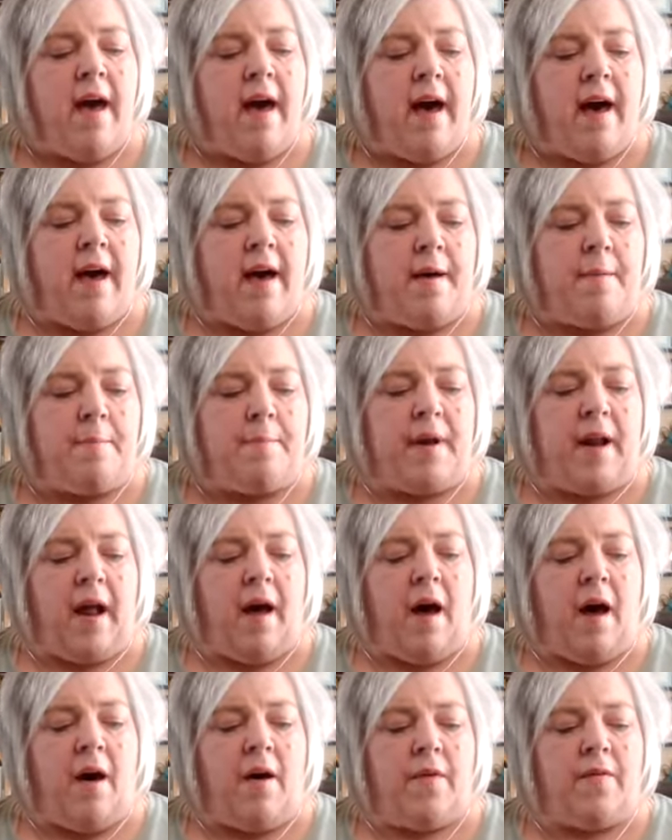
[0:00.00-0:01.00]
but I
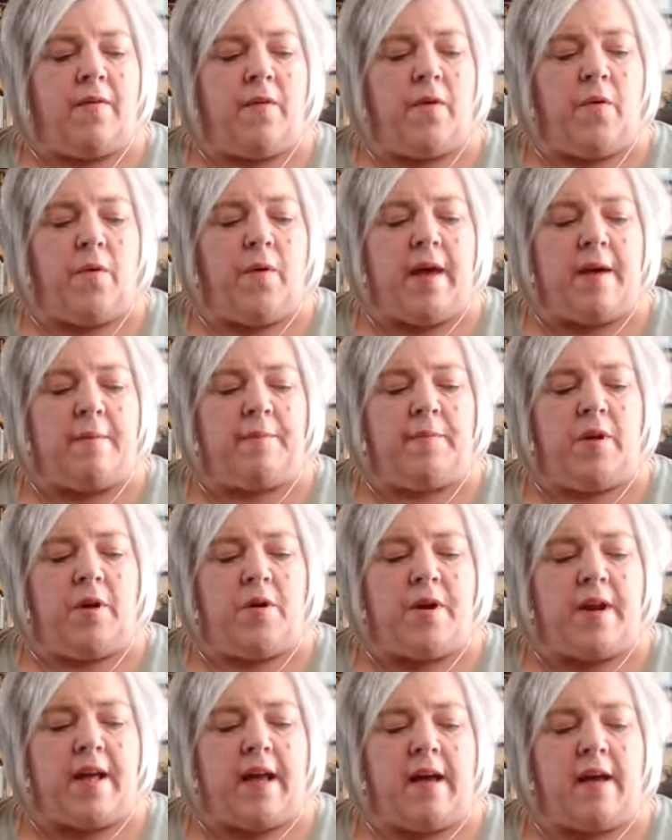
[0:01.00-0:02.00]
also am
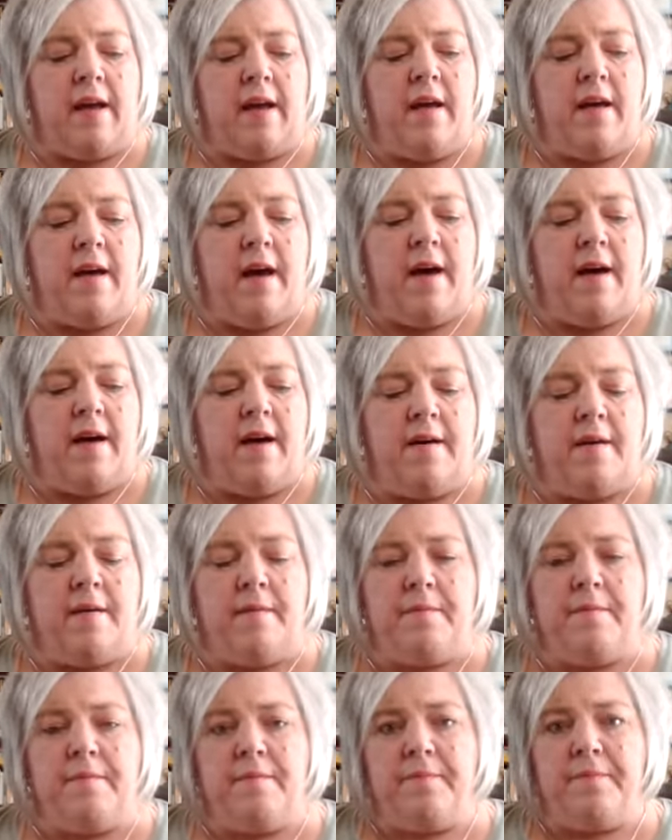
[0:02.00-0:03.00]
learning
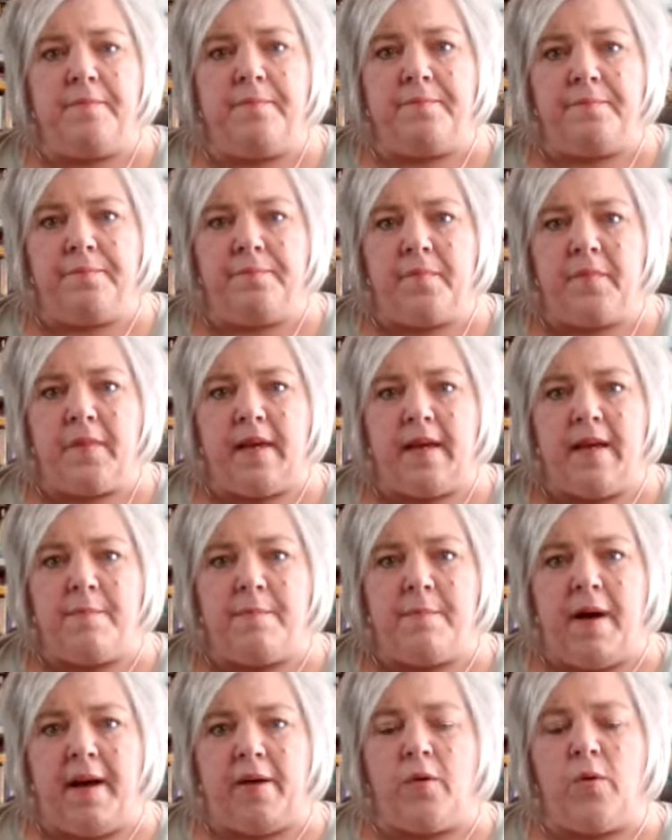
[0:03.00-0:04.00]

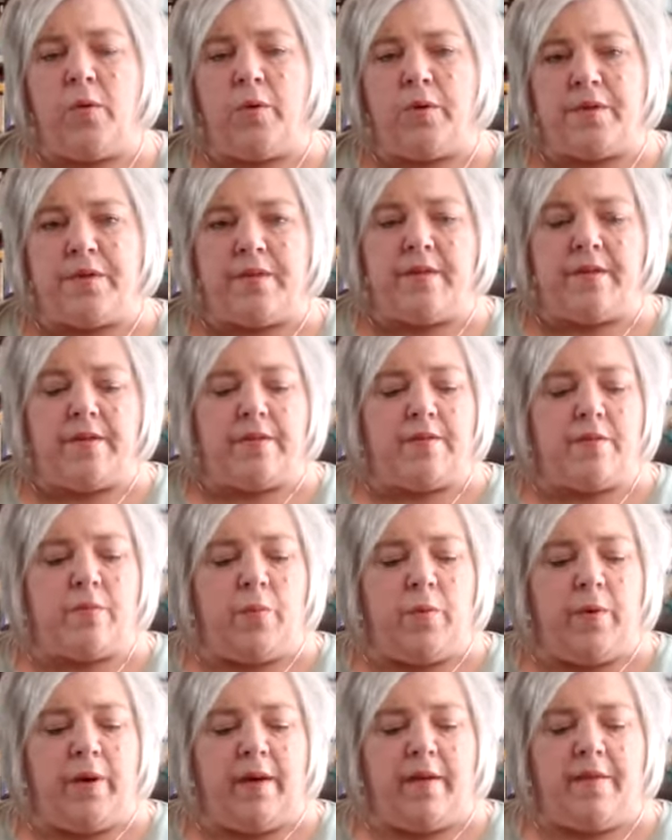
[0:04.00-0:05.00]
in my courses
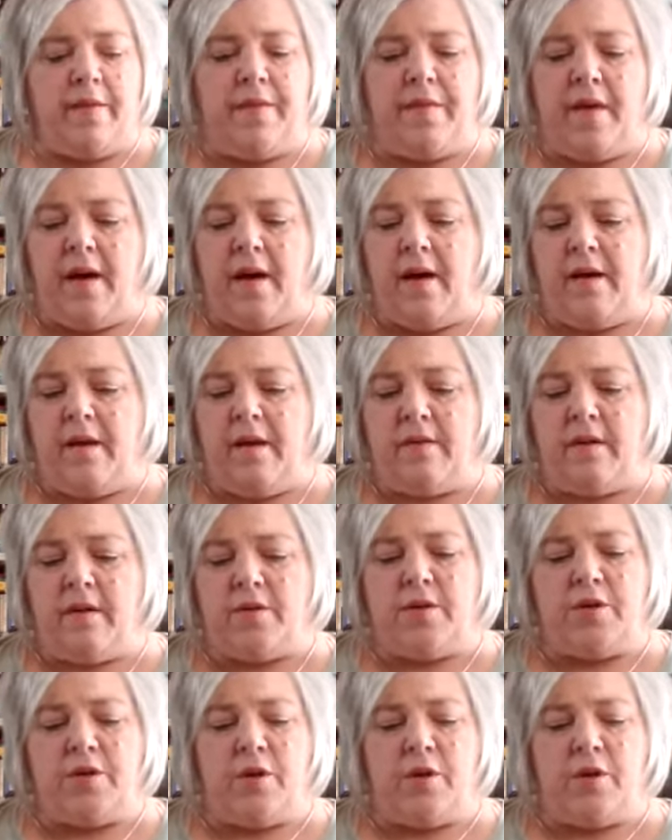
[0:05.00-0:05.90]
with Dr.